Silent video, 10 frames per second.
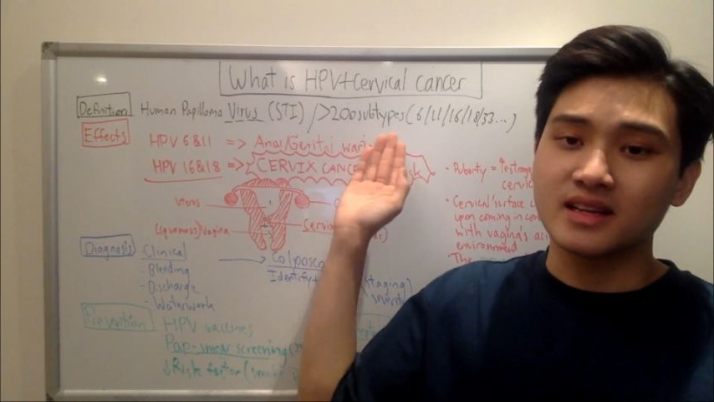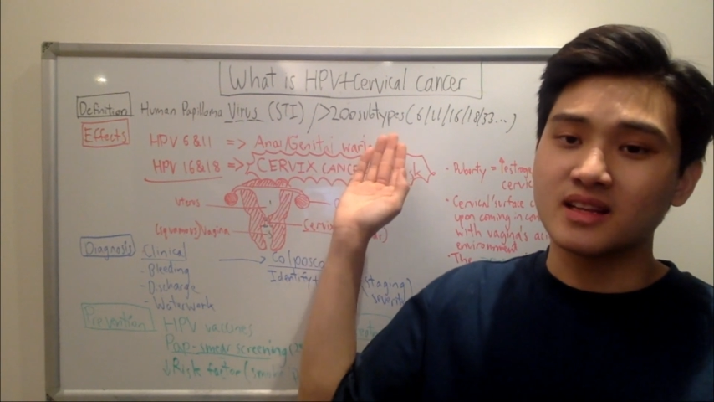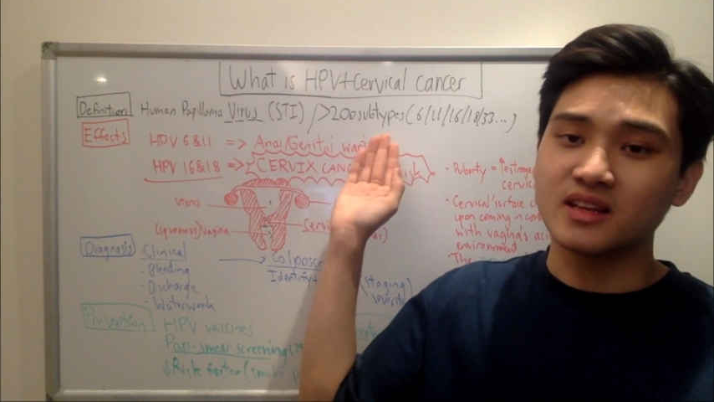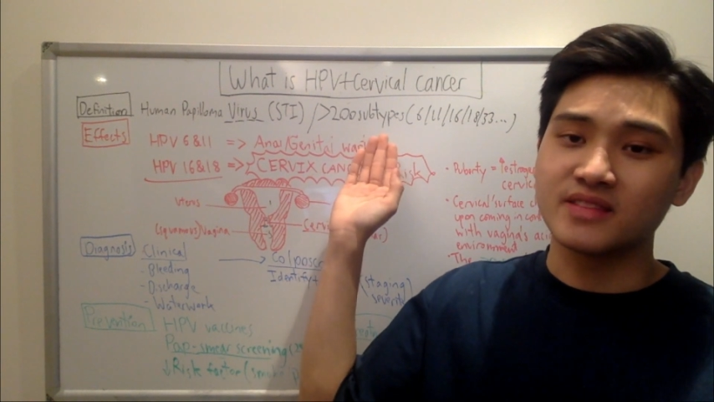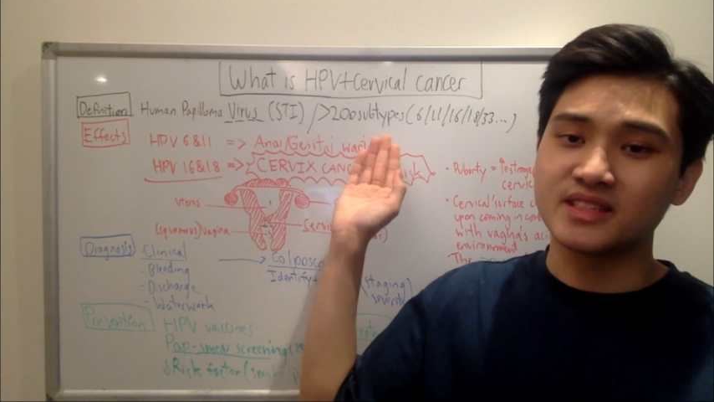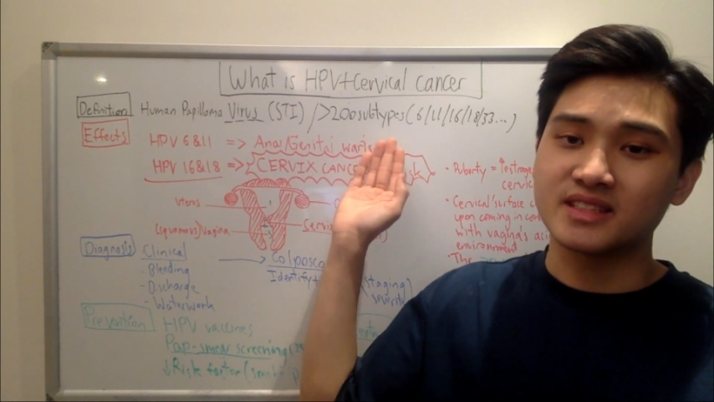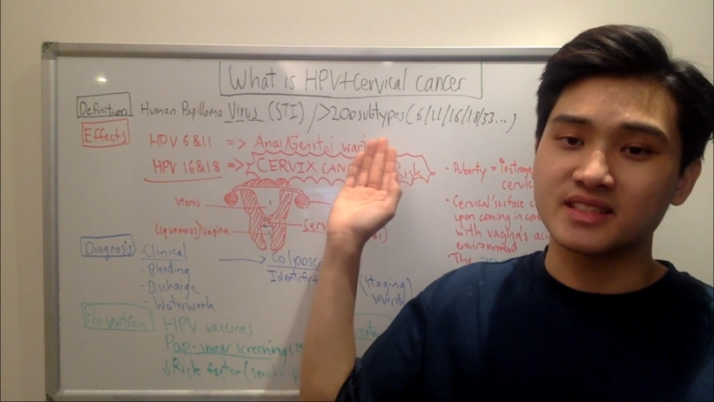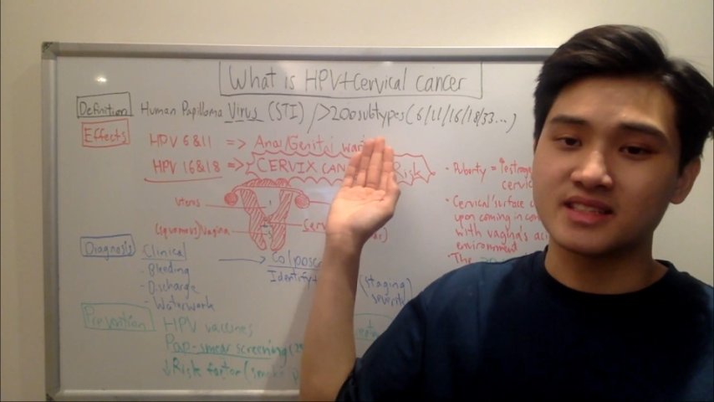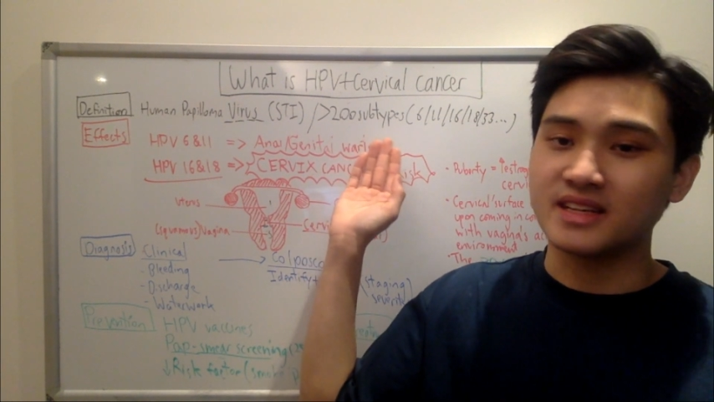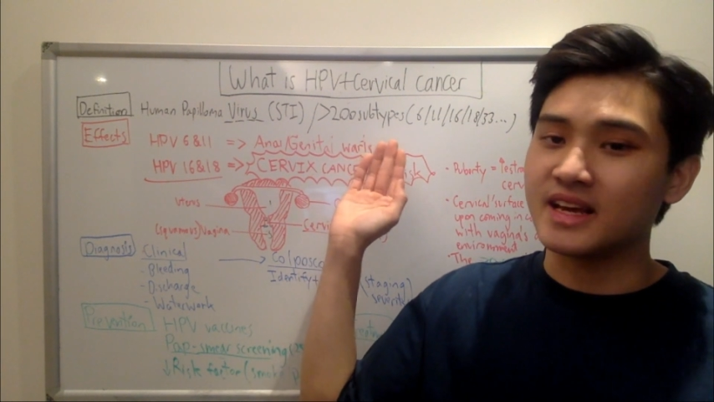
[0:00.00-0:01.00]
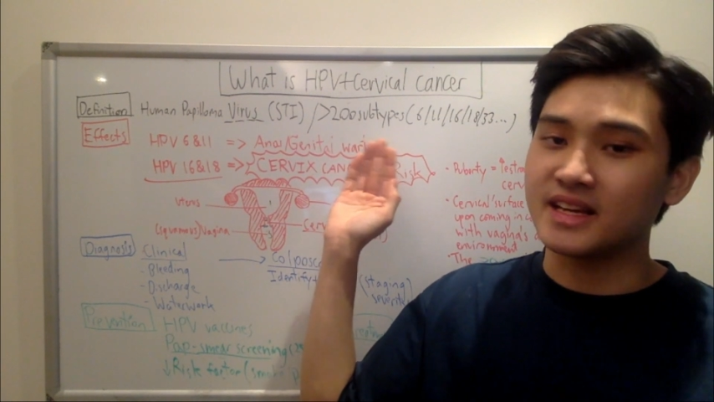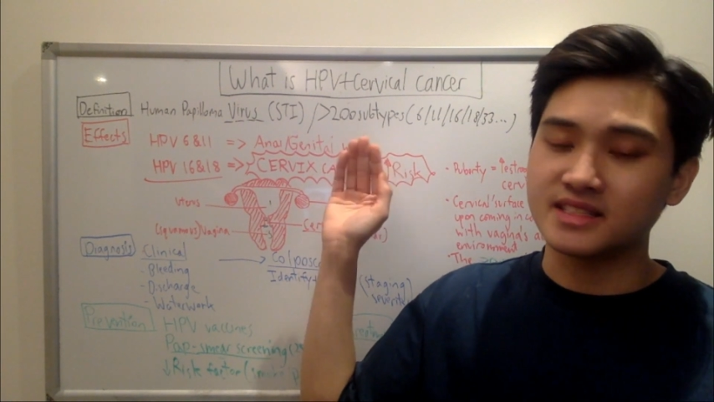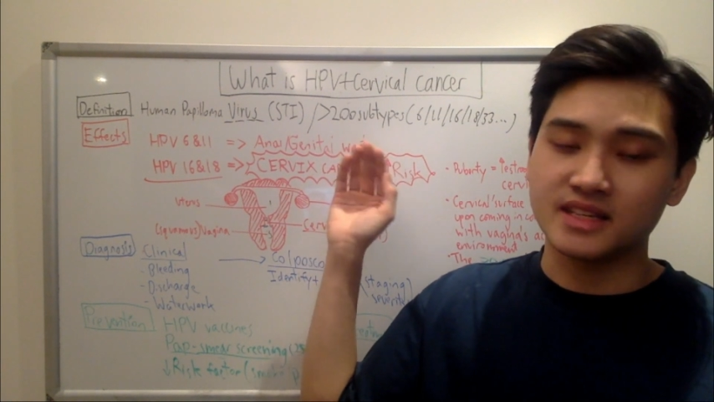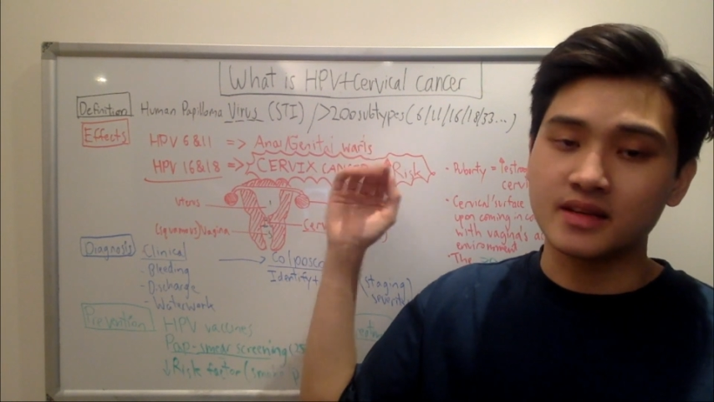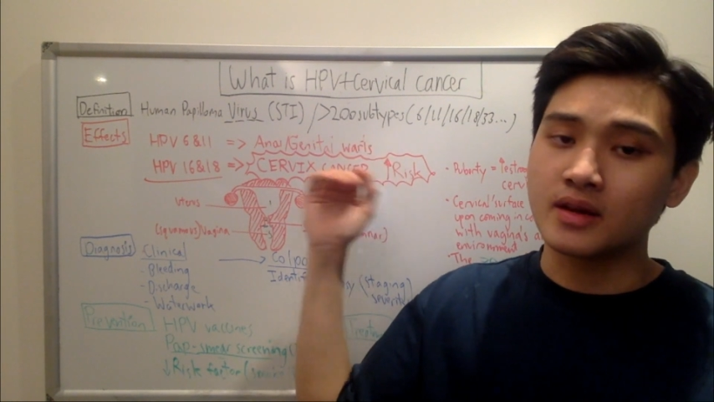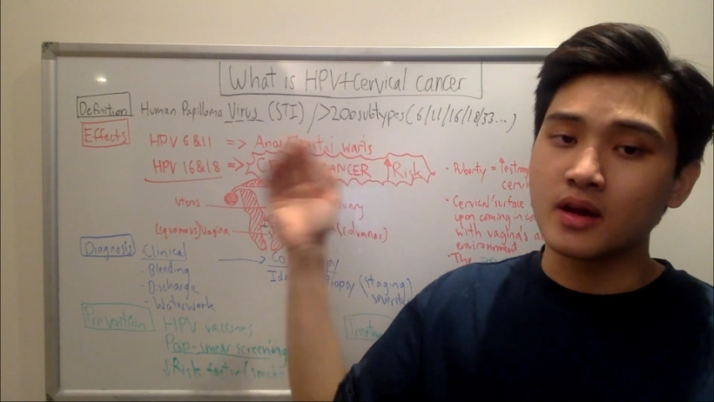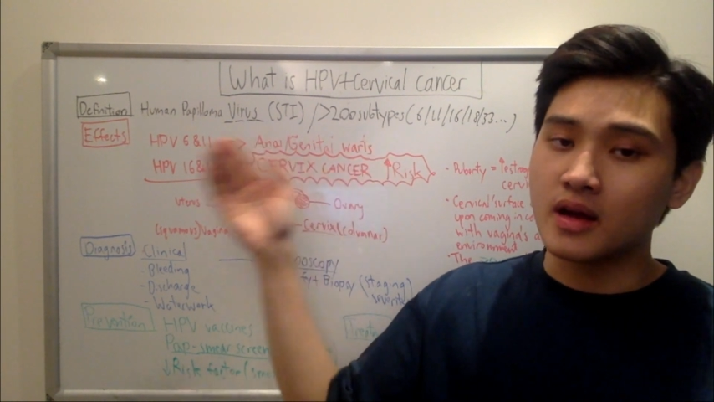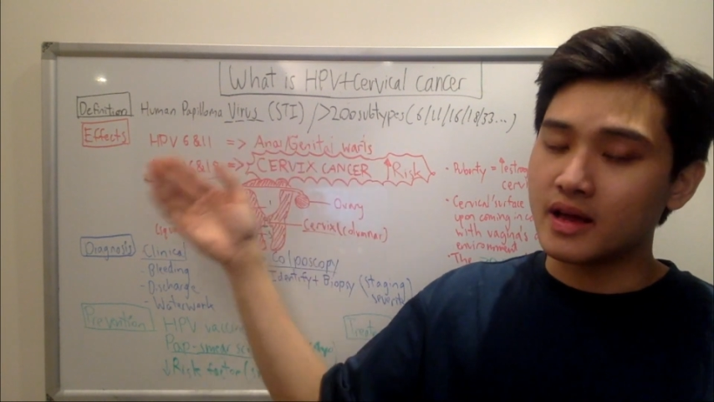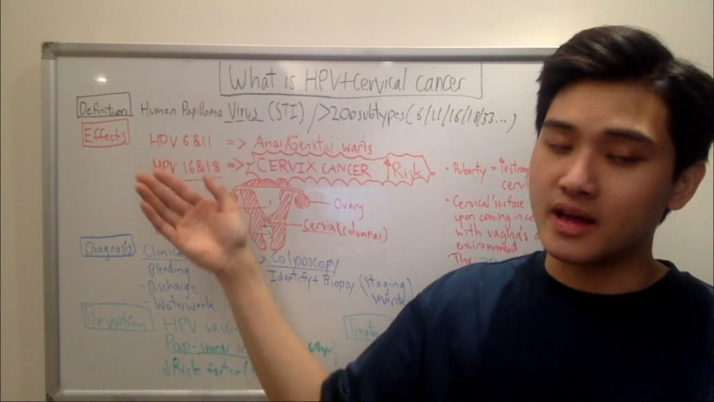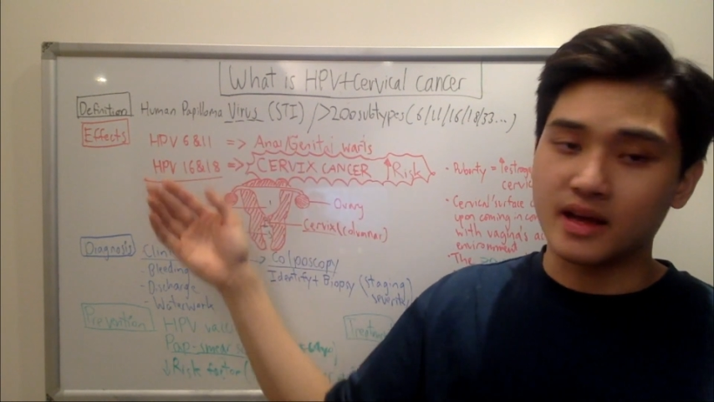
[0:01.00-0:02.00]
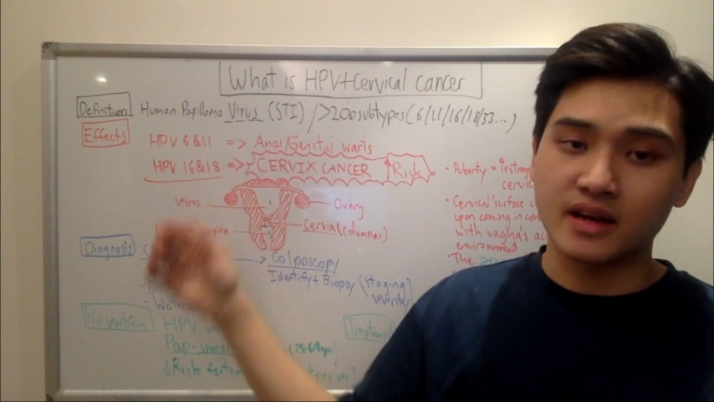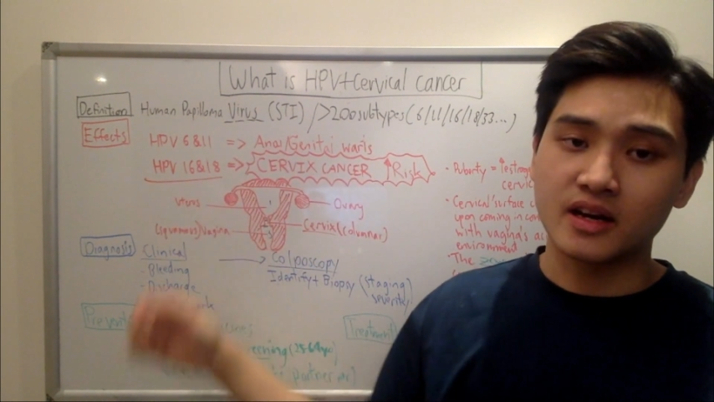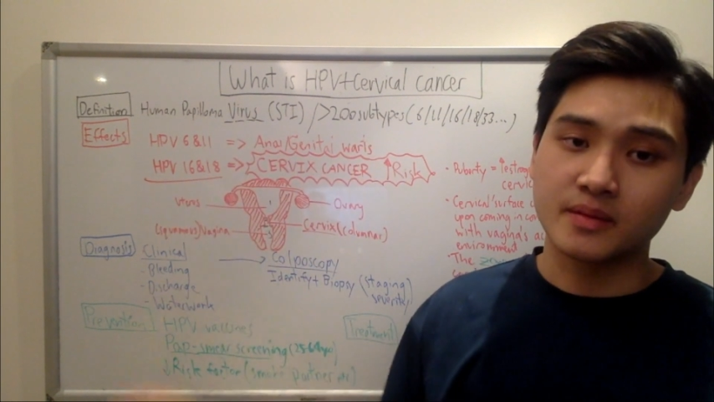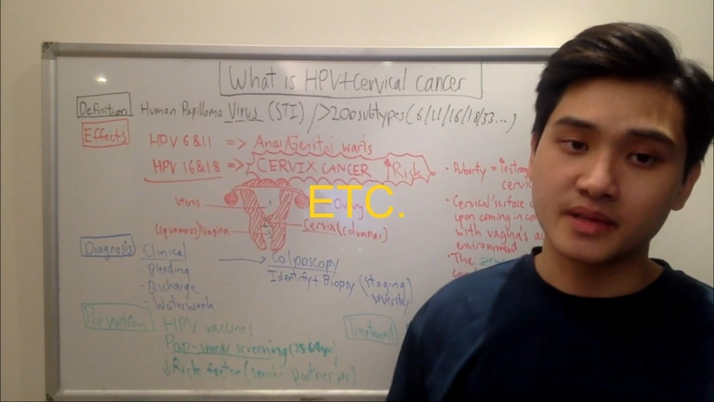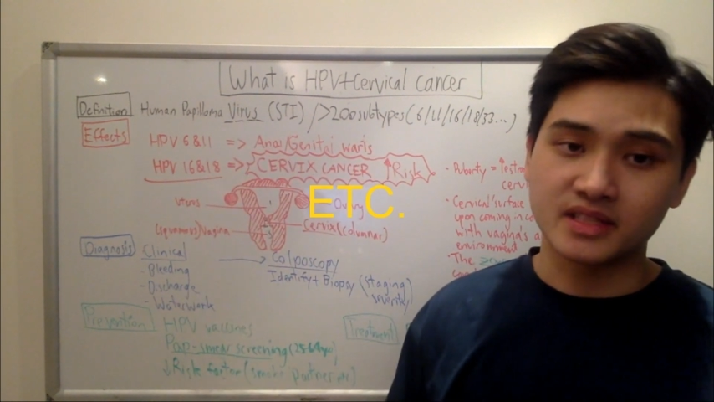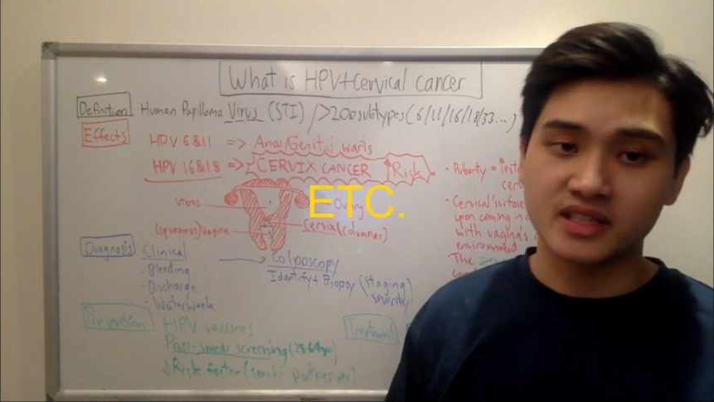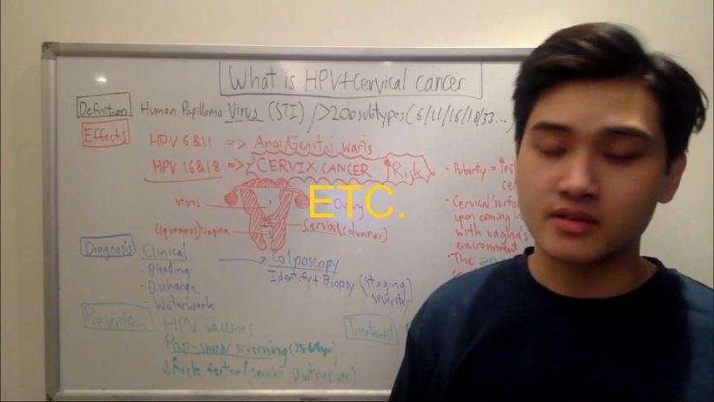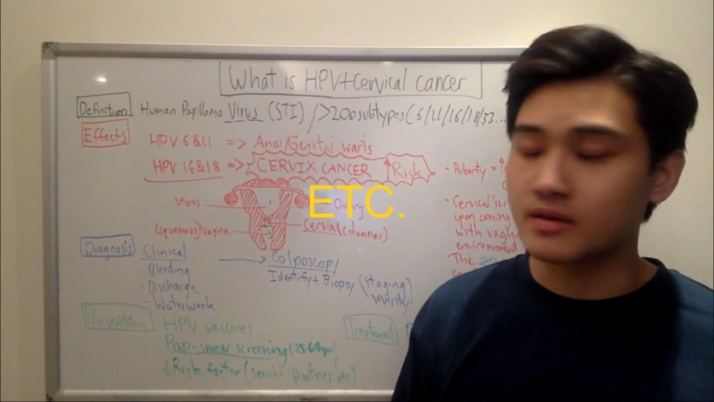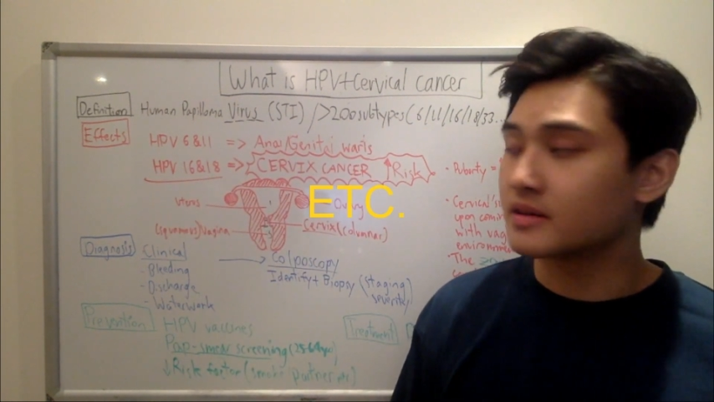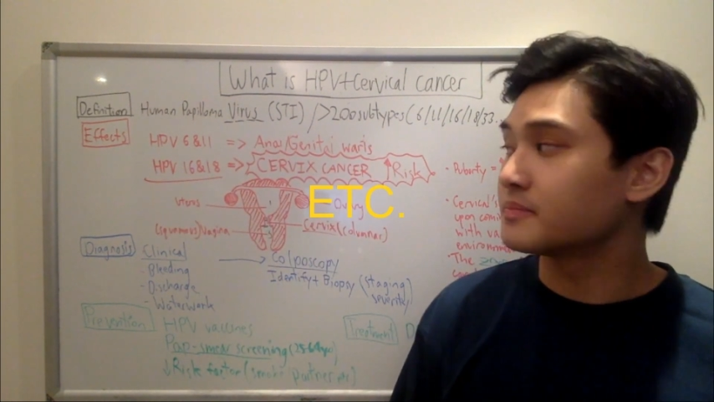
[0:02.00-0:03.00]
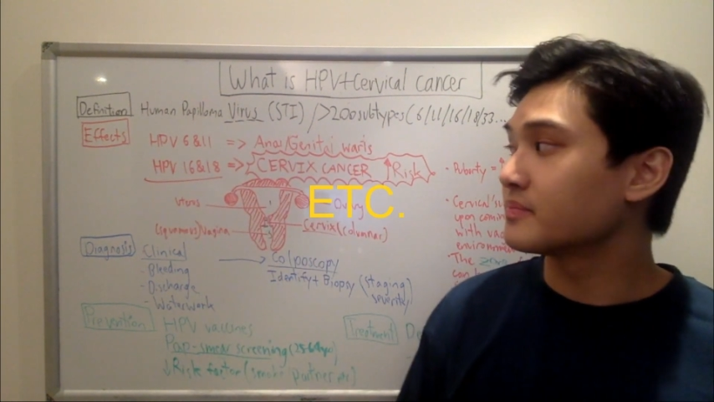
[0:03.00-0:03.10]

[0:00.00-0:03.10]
11, 16, 18, and etc.